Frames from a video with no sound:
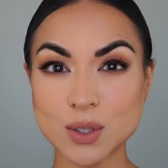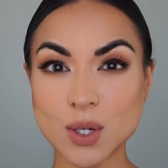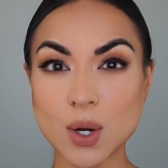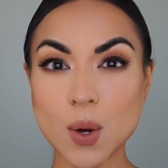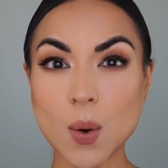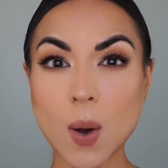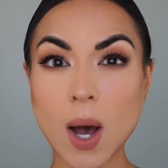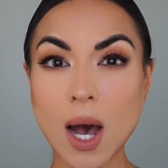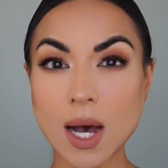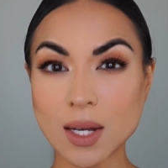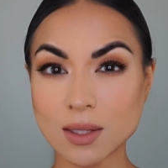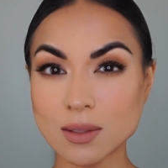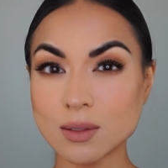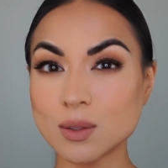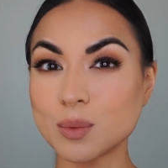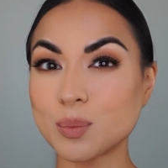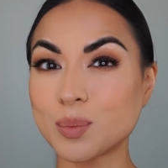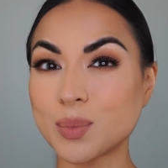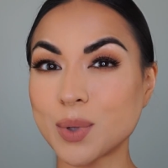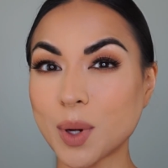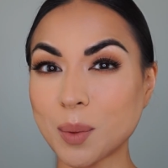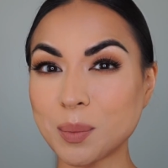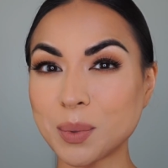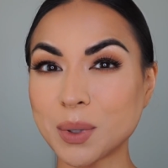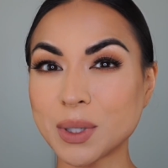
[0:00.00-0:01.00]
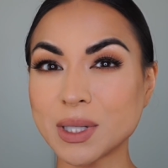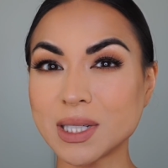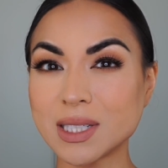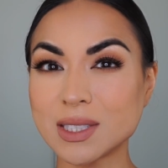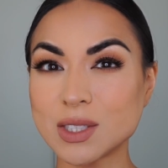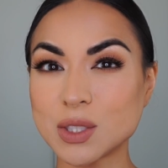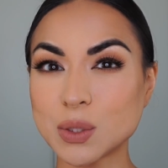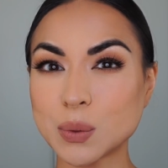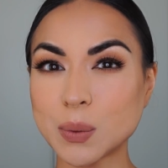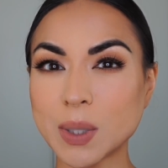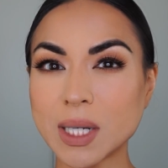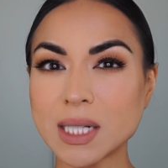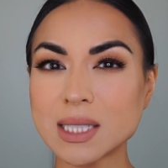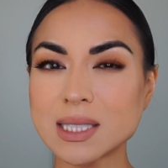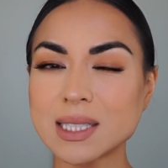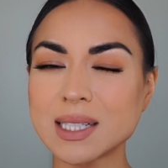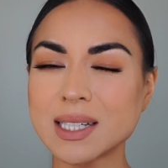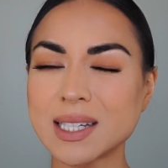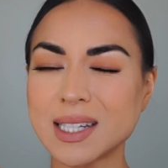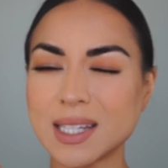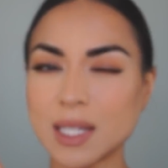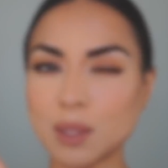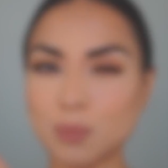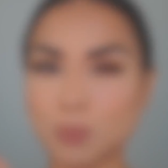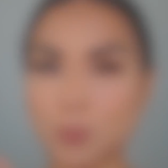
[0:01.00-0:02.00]
know how to properly do
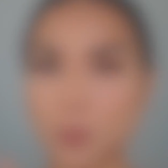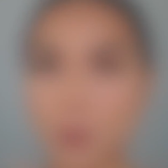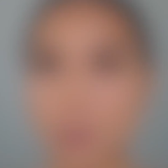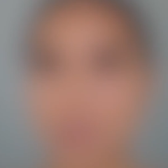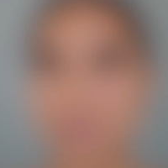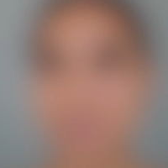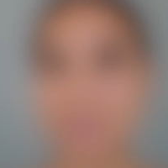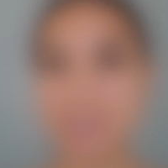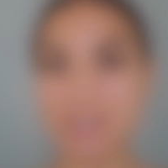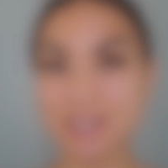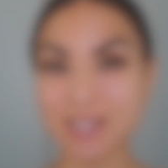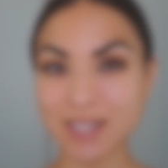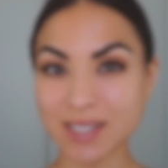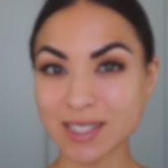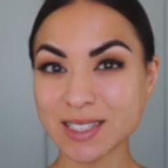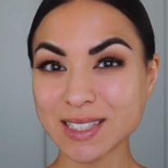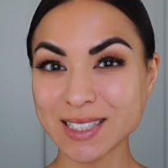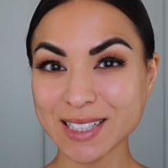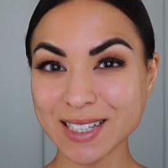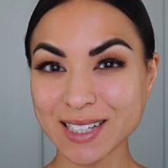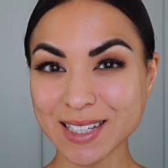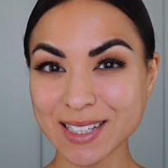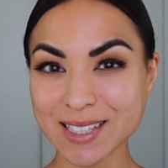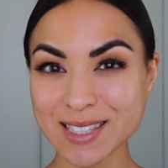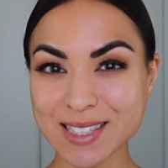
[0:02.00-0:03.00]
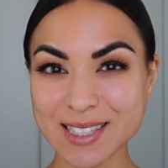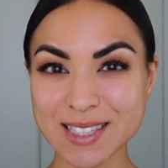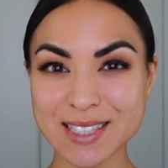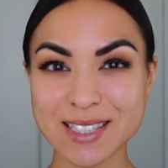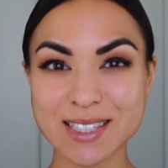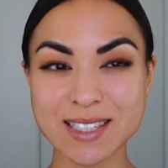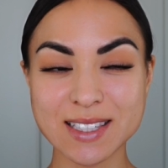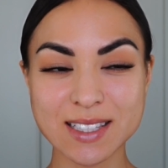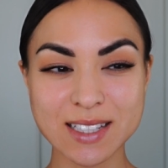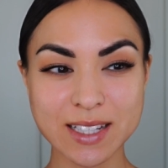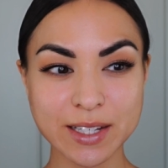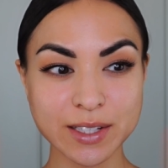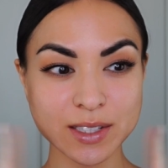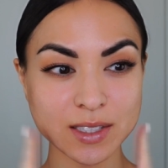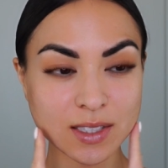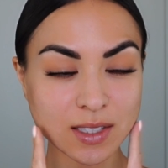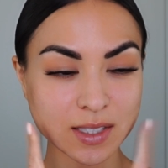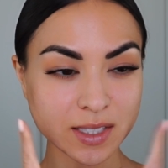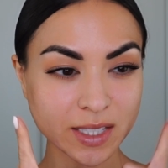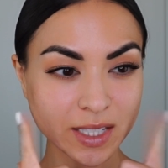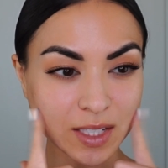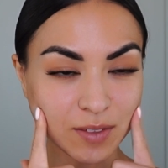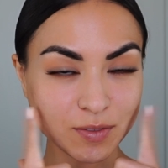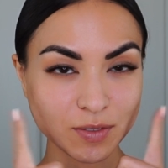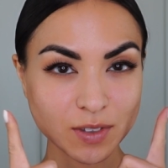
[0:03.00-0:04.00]
it, keep watching. Start this.
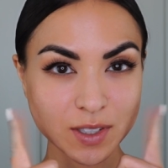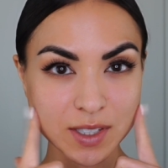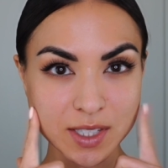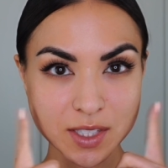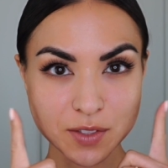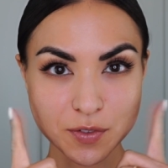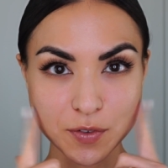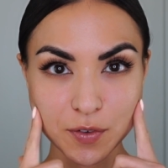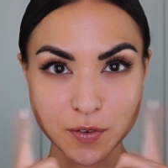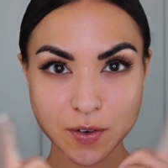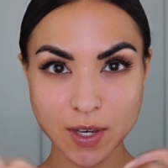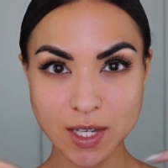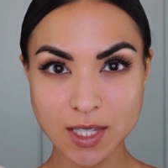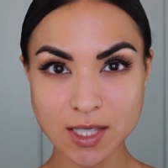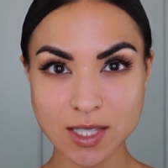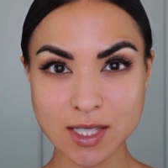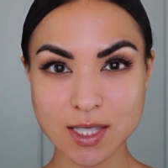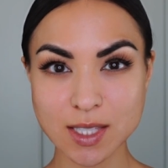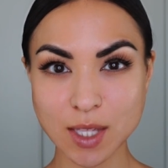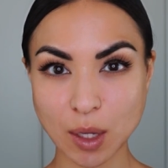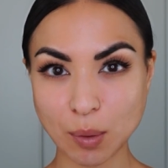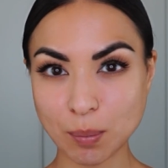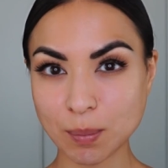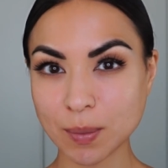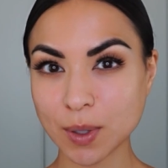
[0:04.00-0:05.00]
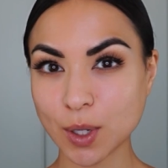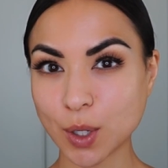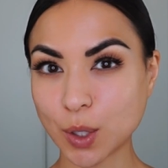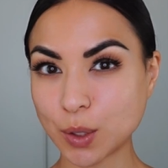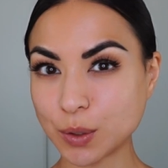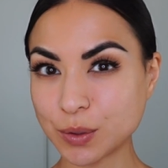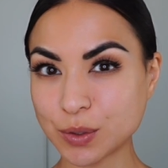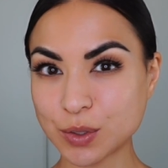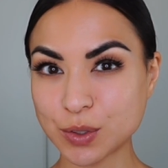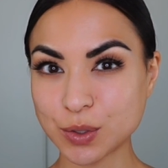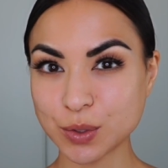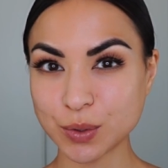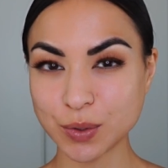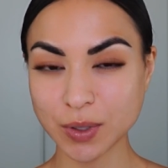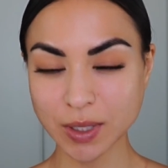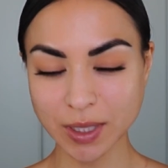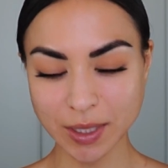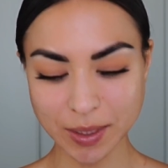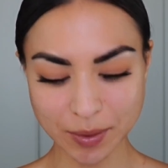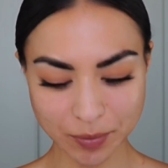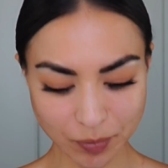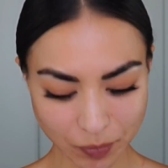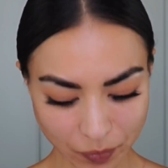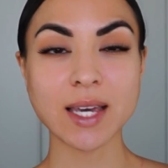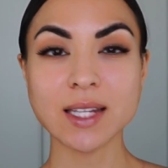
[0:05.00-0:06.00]
Let's give this face some
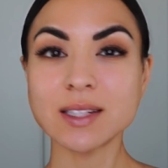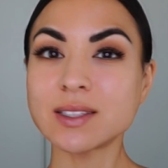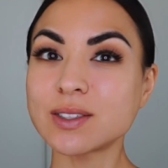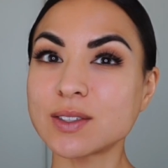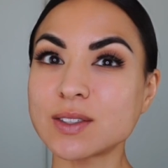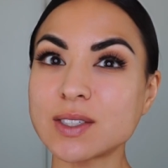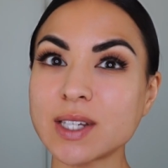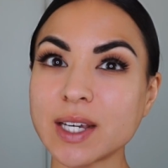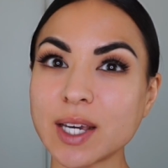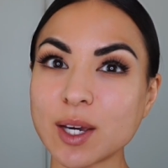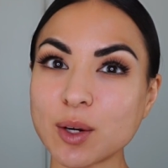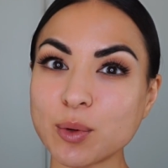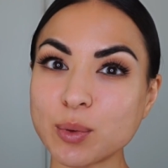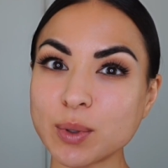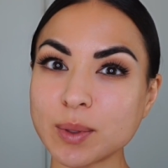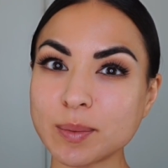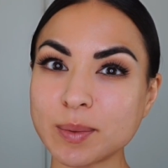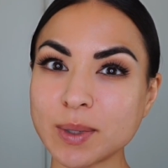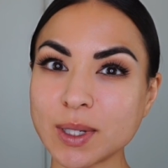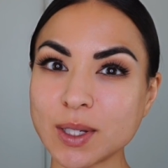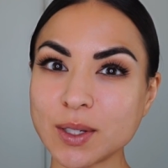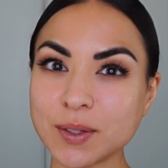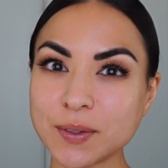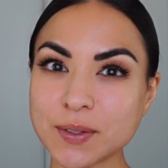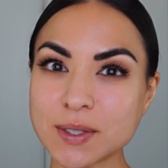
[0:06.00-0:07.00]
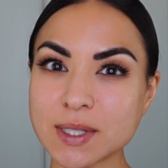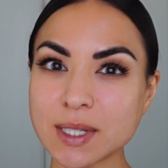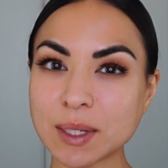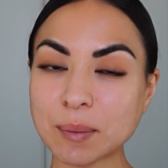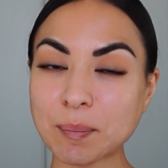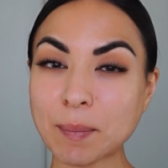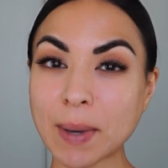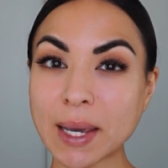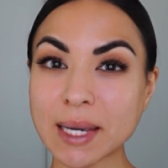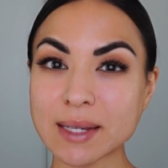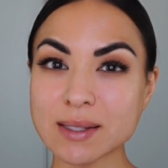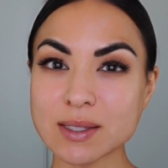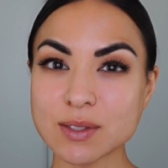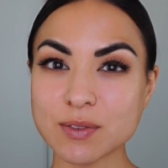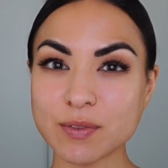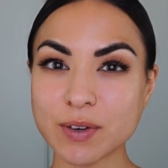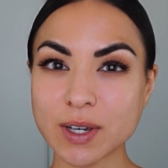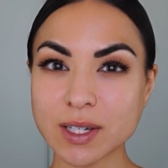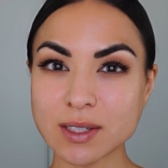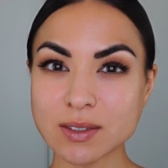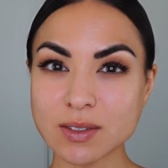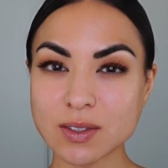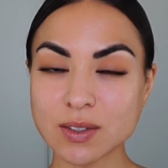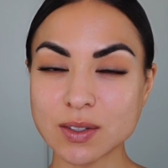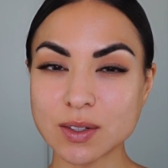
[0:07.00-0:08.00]
contouring. And today I will be using Max
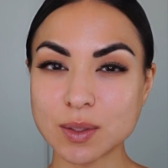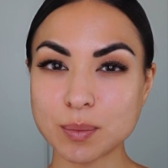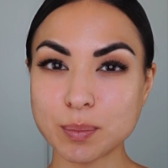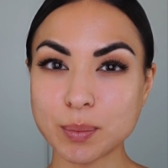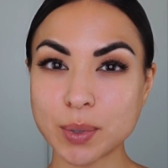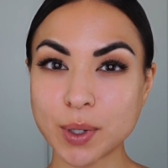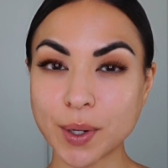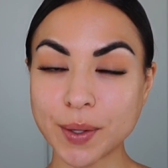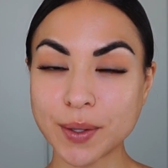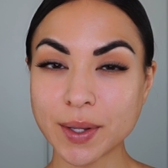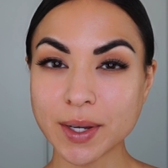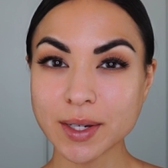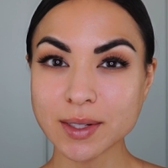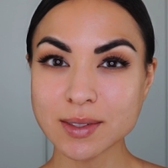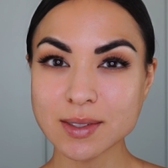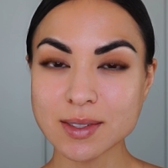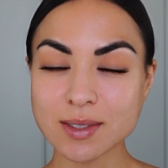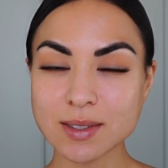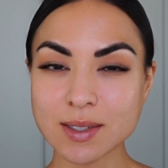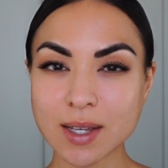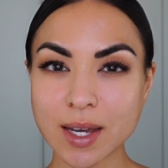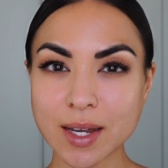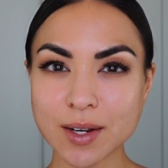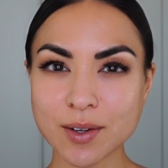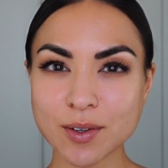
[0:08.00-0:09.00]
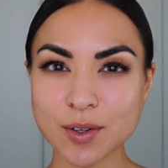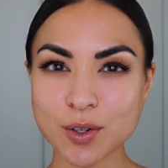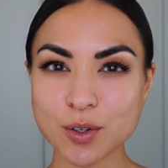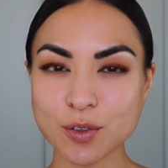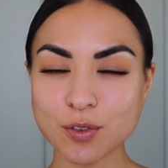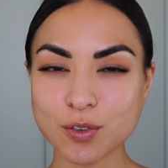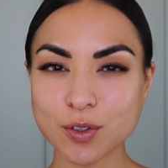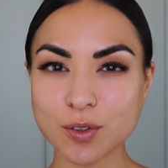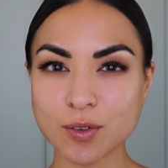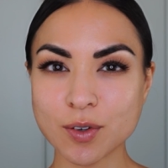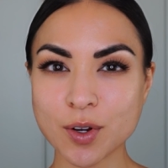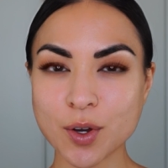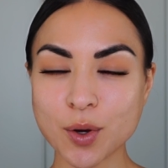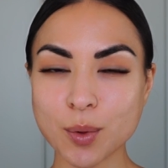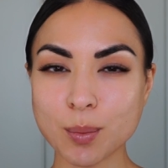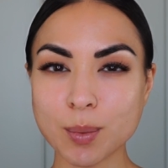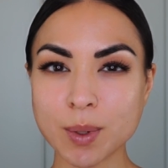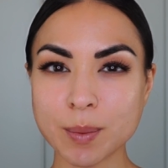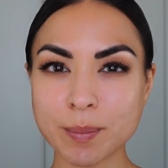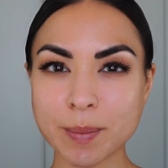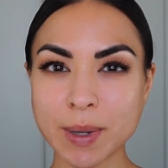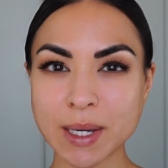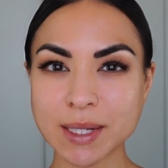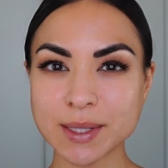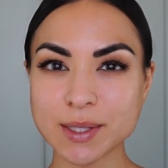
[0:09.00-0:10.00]
Factor products. I don't know if you know,
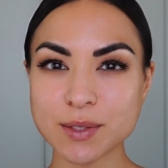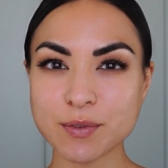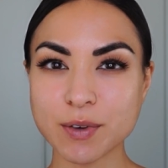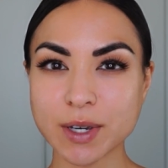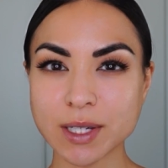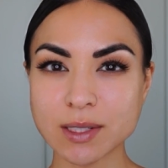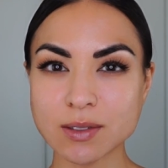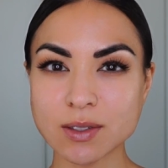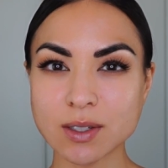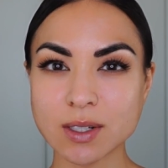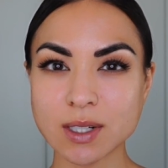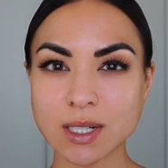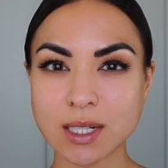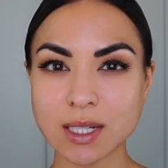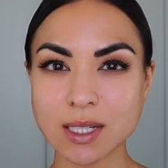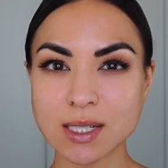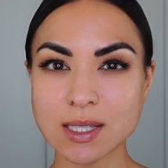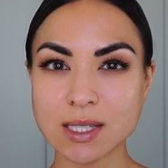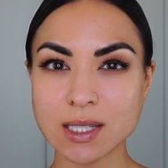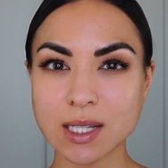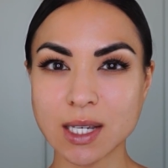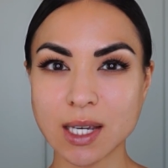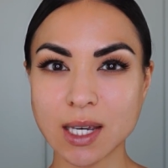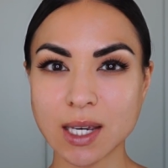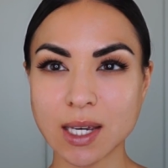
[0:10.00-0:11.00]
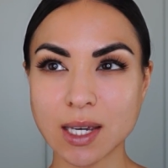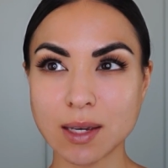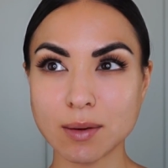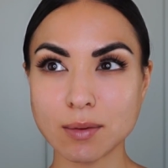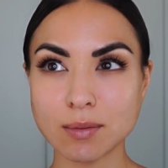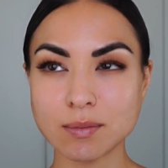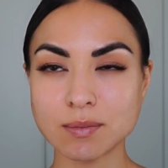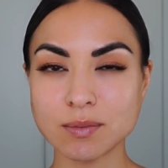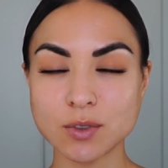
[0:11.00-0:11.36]
but Max Factor is a